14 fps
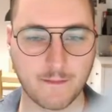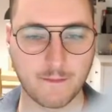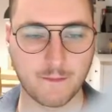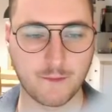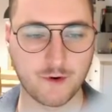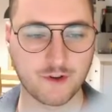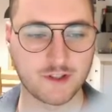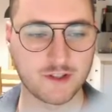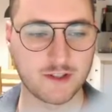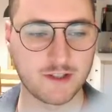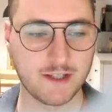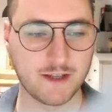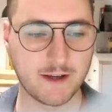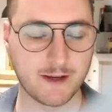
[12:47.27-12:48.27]

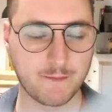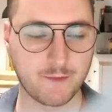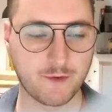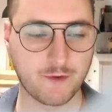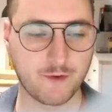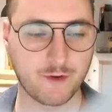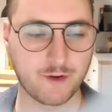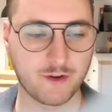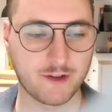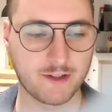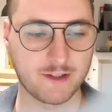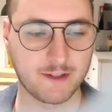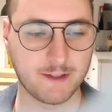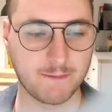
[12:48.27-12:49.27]
Personally, I prefer
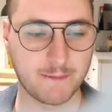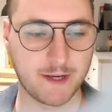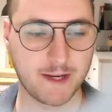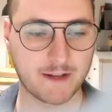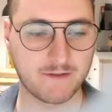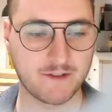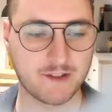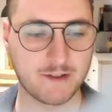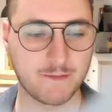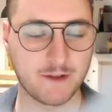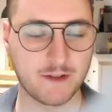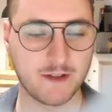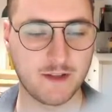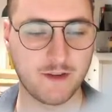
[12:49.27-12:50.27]
the packed
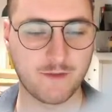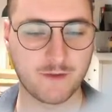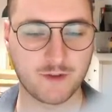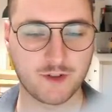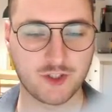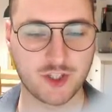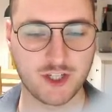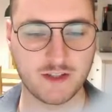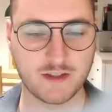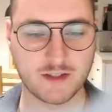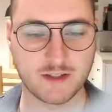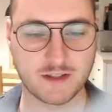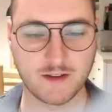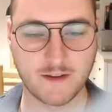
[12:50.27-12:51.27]
visibility for the
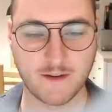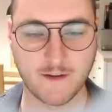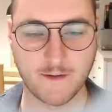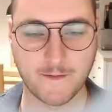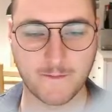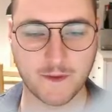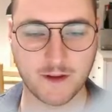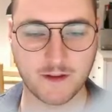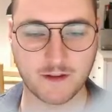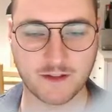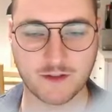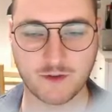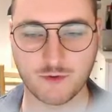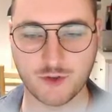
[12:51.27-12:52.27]
genes and
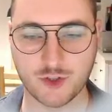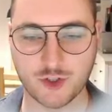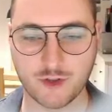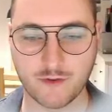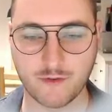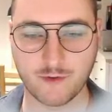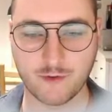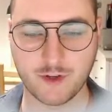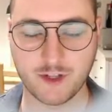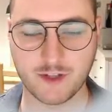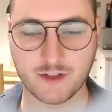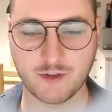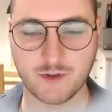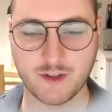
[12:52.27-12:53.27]
squish for the
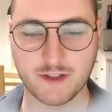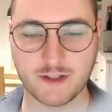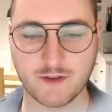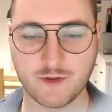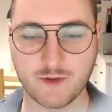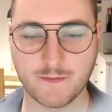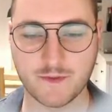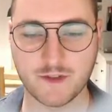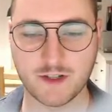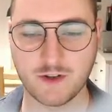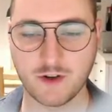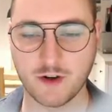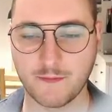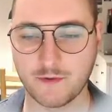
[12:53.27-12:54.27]
transcripts and
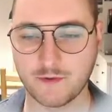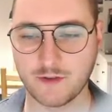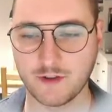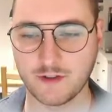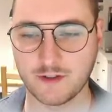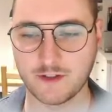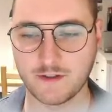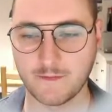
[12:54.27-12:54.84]
operons.